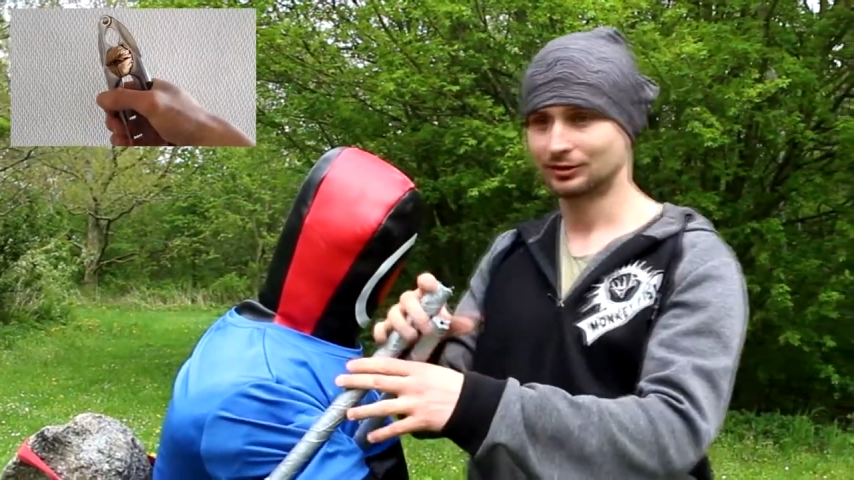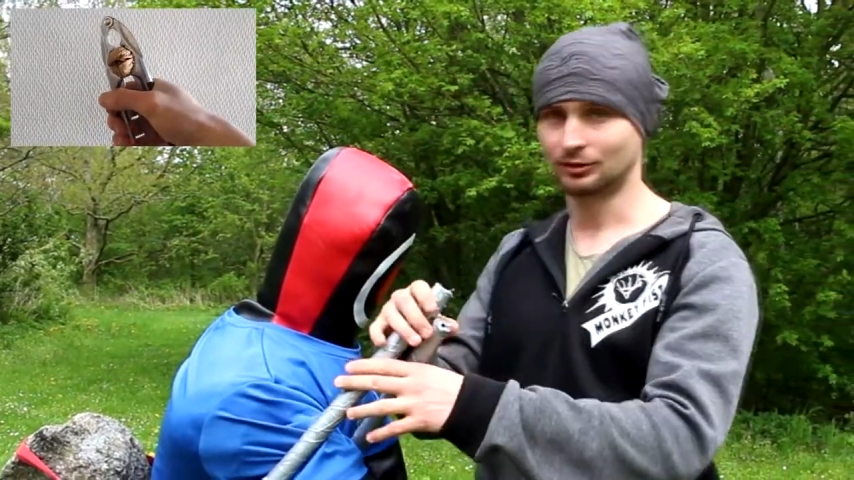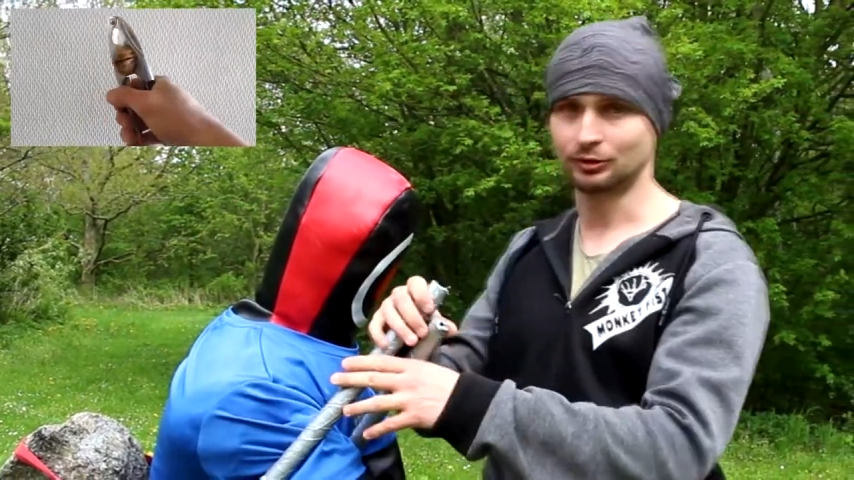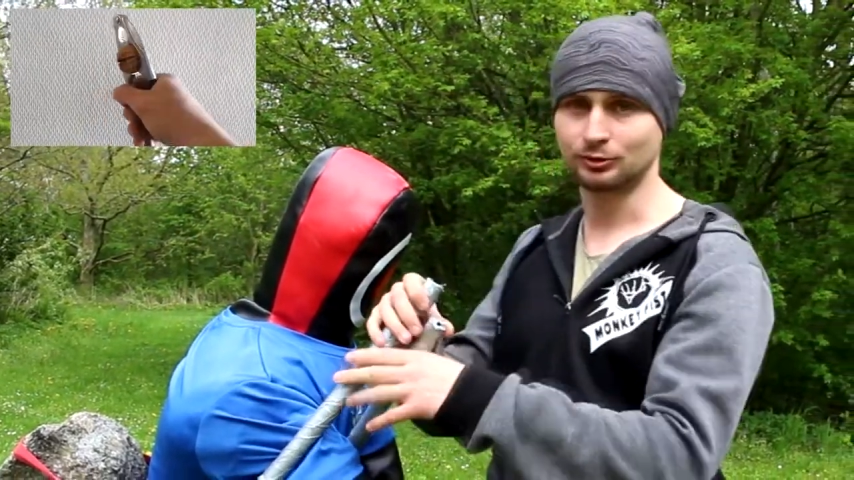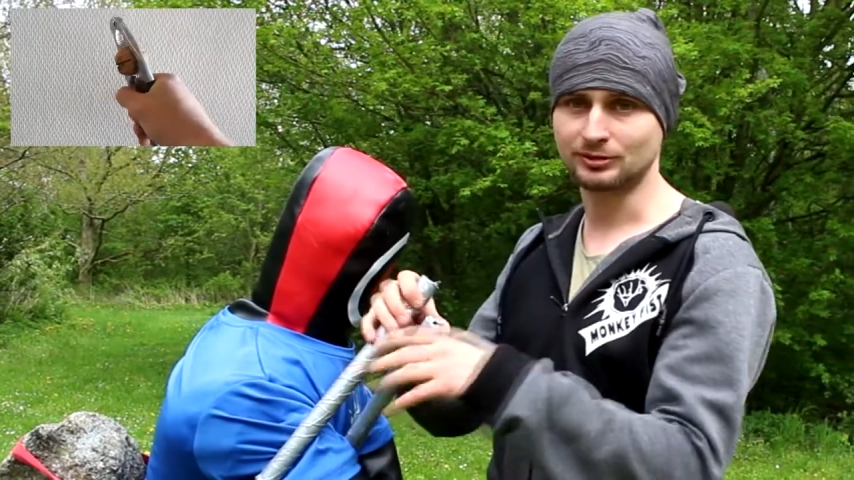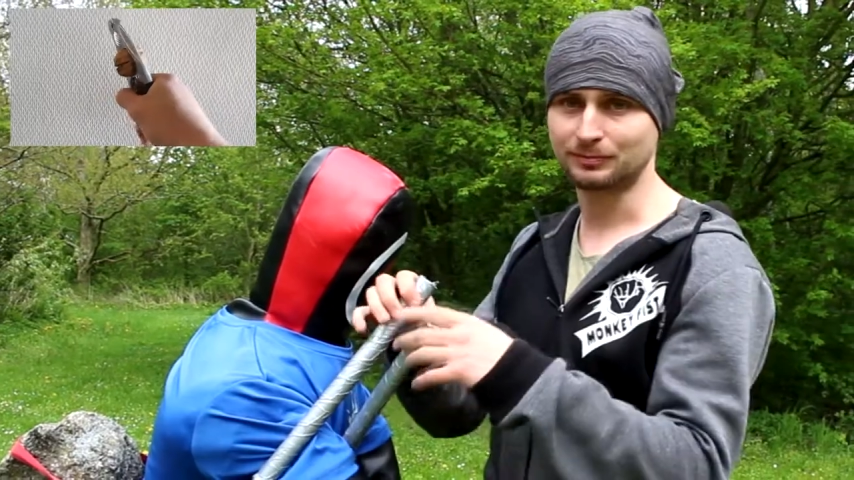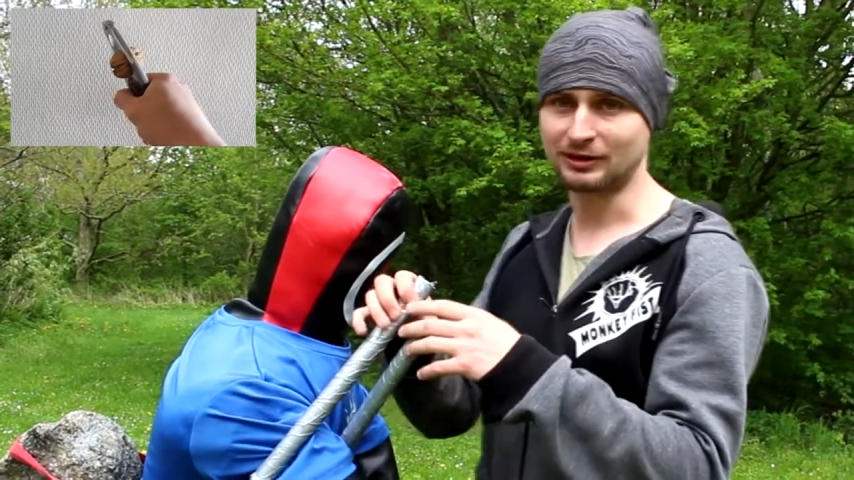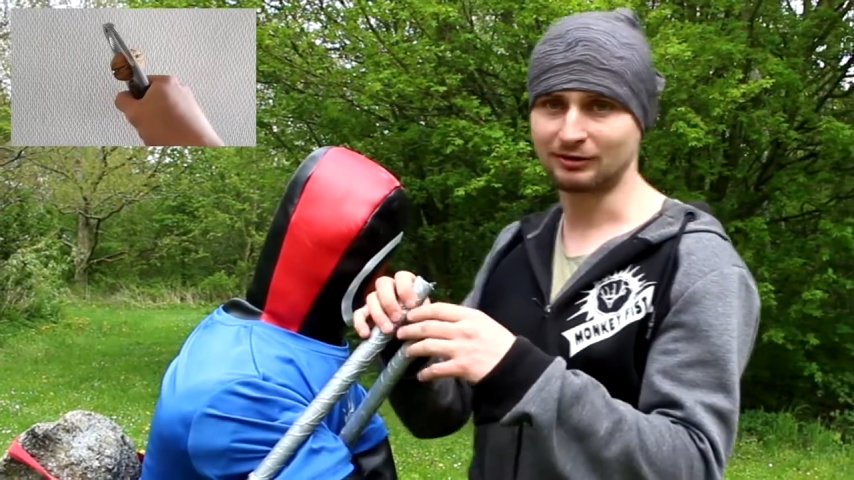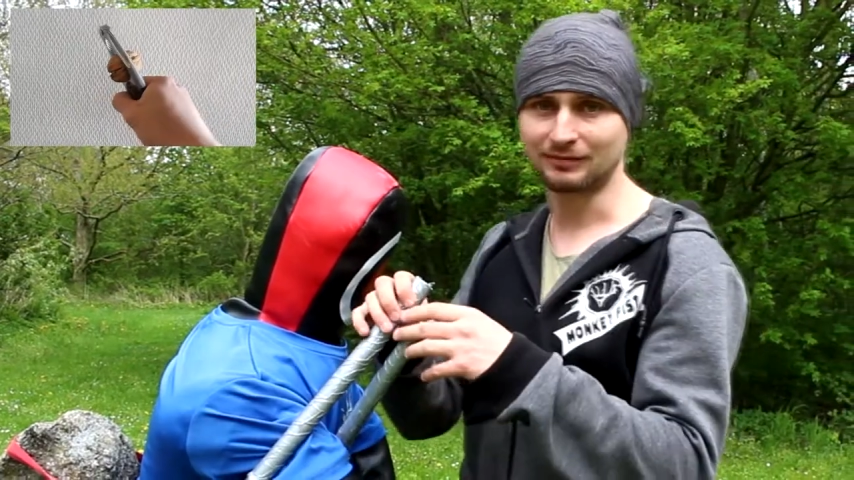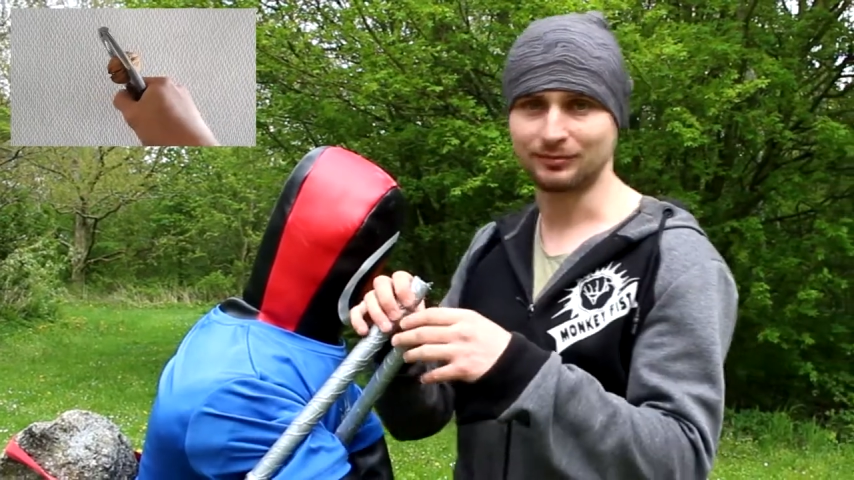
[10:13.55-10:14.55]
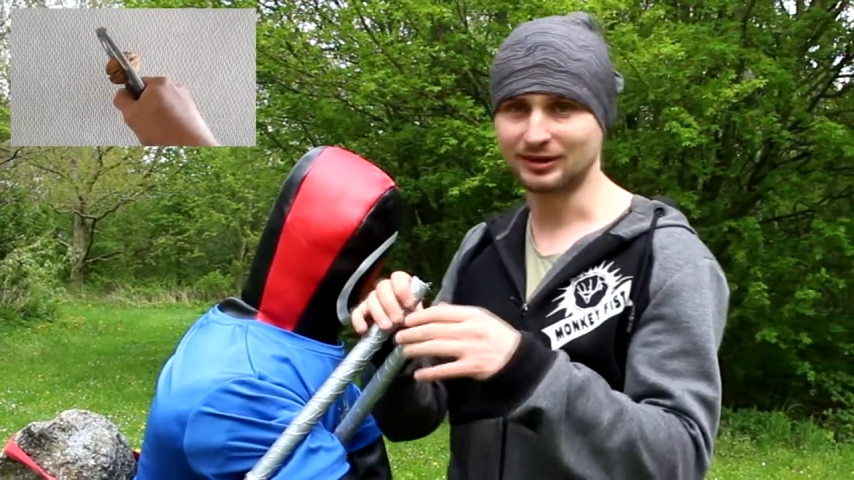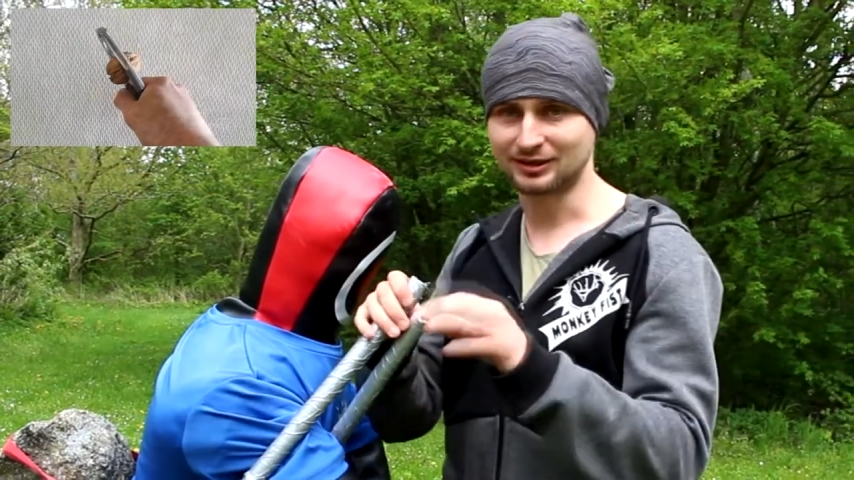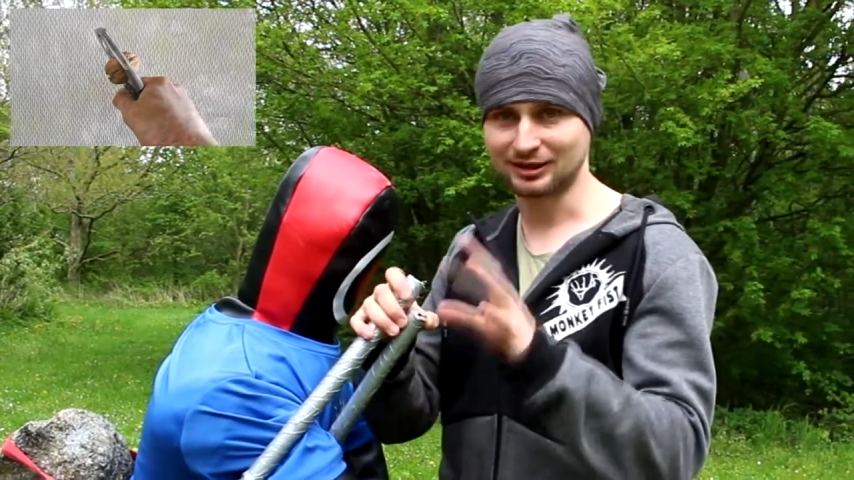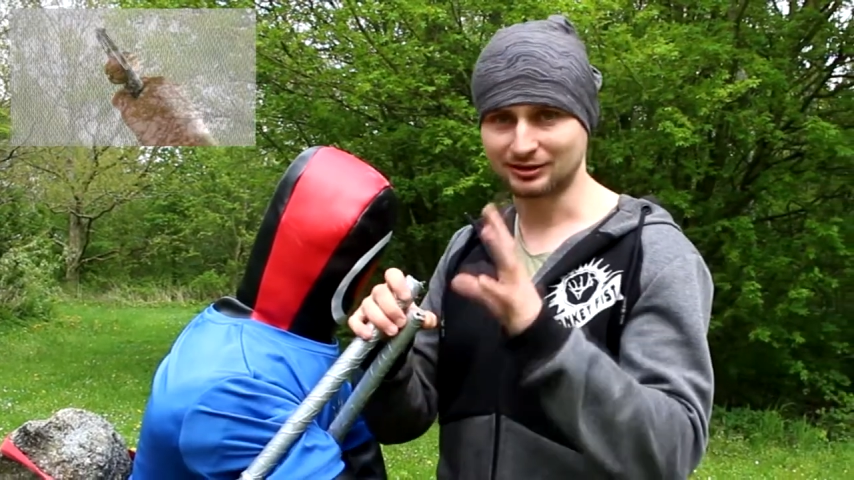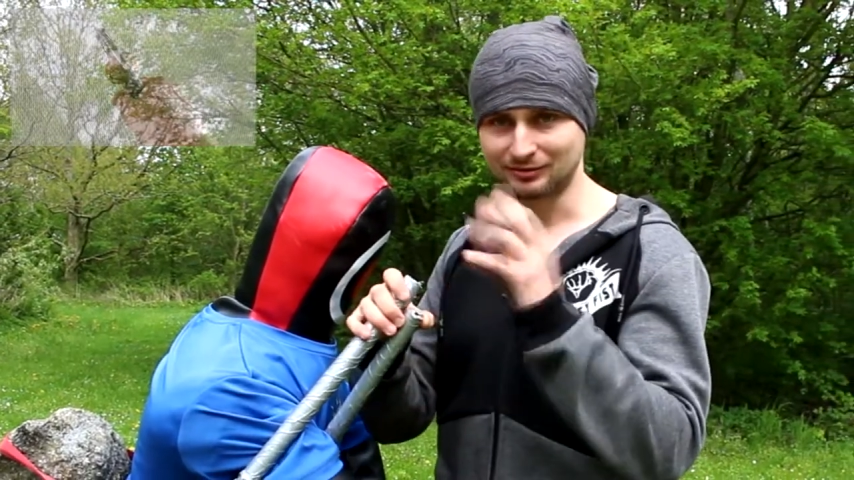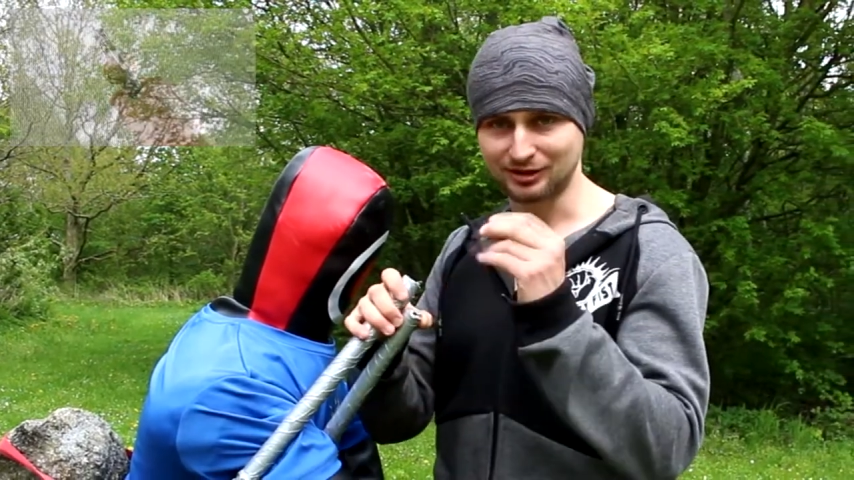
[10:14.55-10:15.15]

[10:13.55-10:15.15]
you don't use power but the